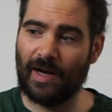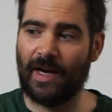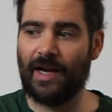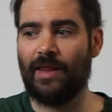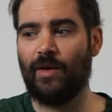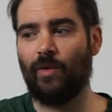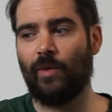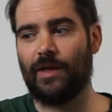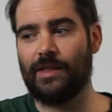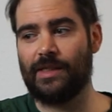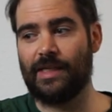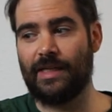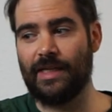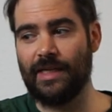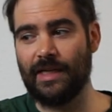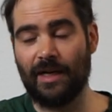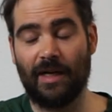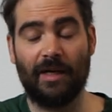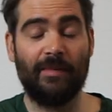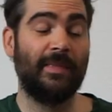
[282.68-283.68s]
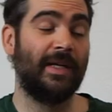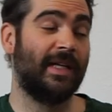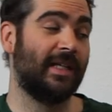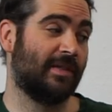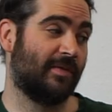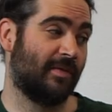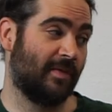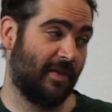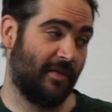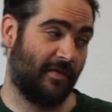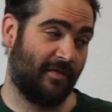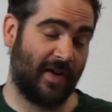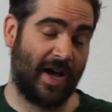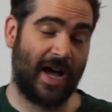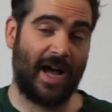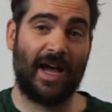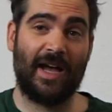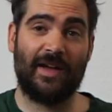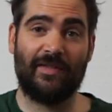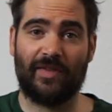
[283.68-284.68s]
And then where does the D come? It's the
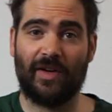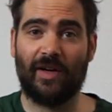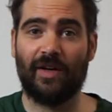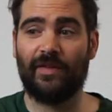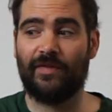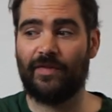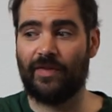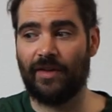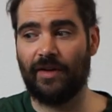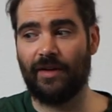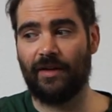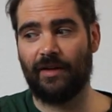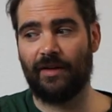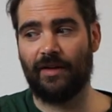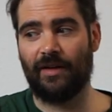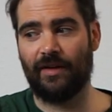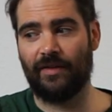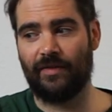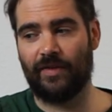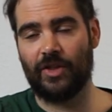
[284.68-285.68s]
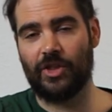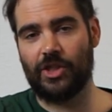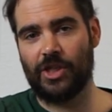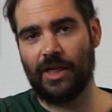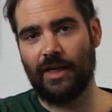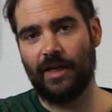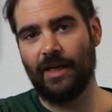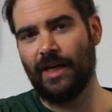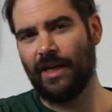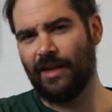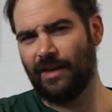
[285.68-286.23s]
5 of the G.